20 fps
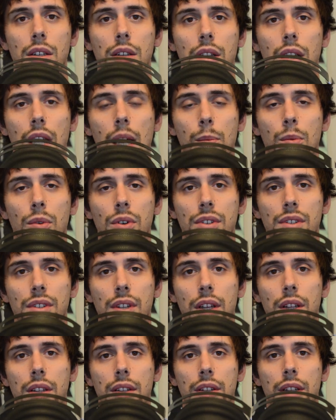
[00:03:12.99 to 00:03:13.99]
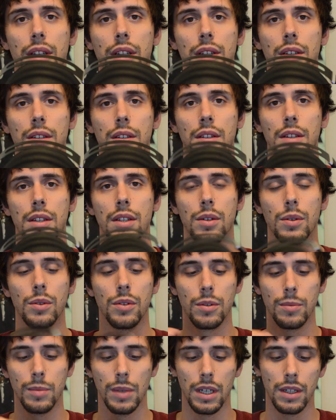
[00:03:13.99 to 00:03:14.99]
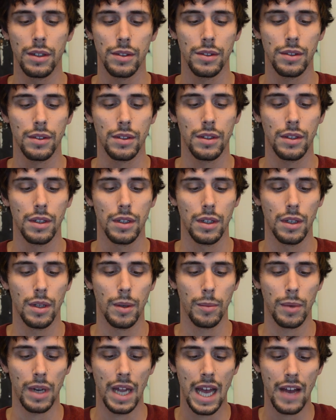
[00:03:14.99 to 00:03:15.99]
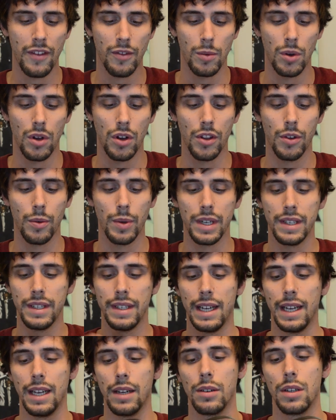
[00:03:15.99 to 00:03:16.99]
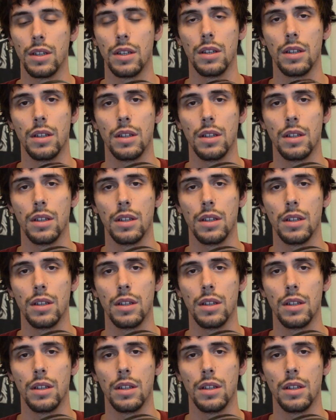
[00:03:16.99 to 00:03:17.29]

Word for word: A lot more solid than the older models. But I have them all the way down.